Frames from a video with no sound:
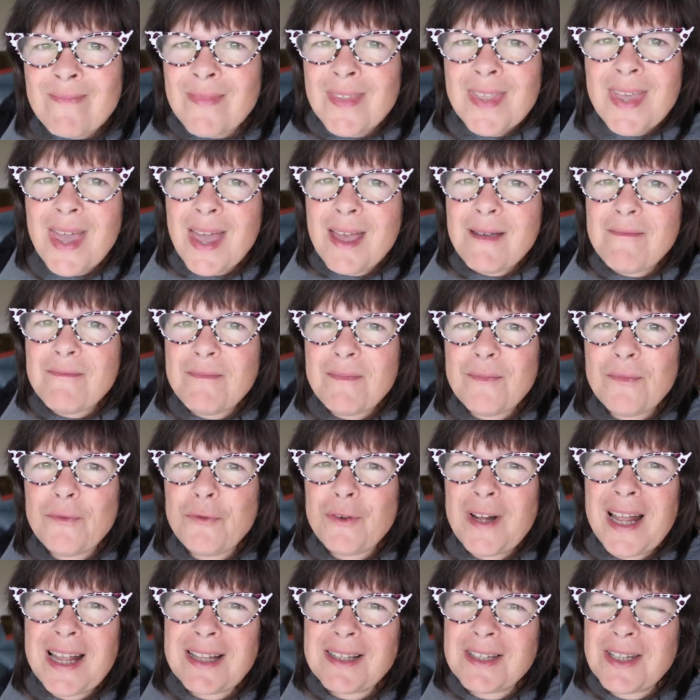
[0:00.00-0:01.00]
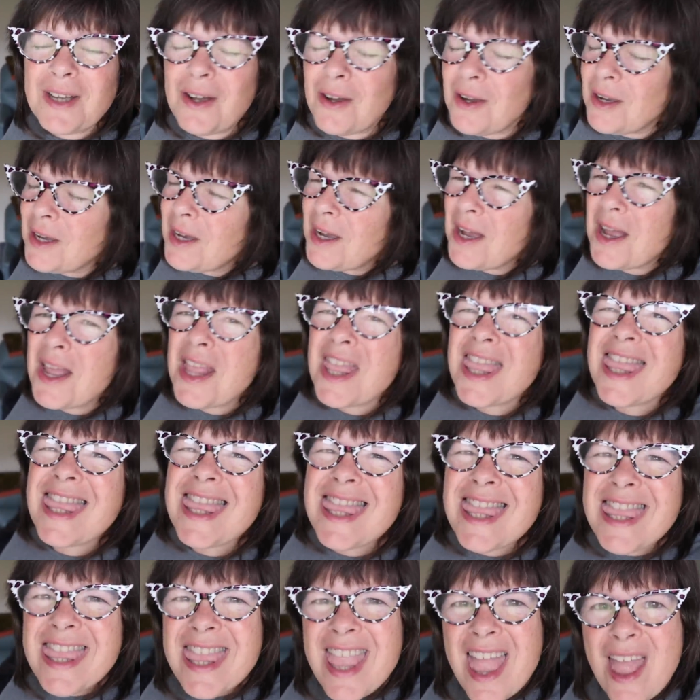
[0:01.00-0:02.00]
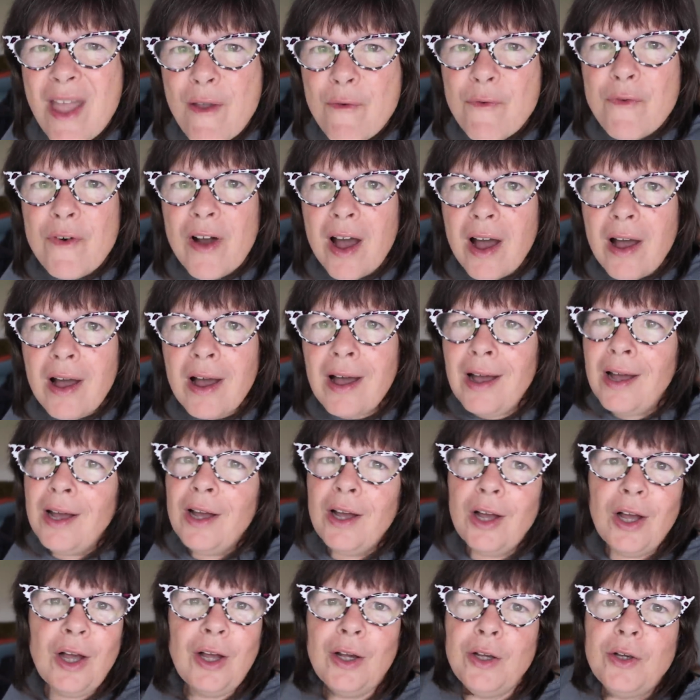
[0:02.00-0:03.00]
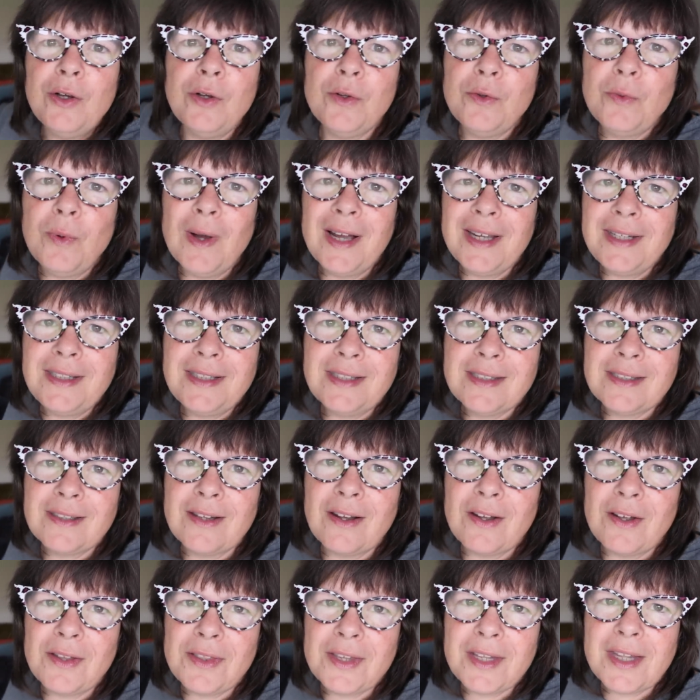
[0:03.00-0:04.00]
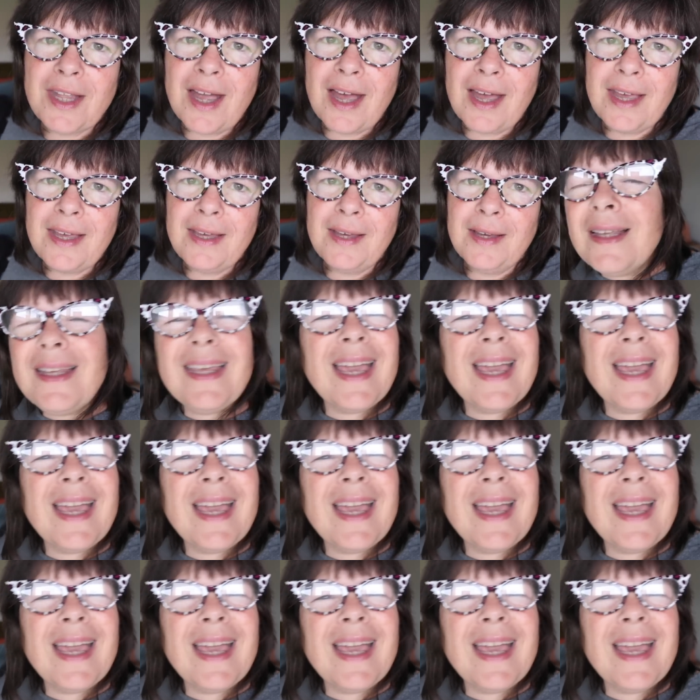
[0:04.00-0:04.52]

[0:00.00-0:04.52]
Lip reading: Yeah, flat tyre. Never a good way to start the day.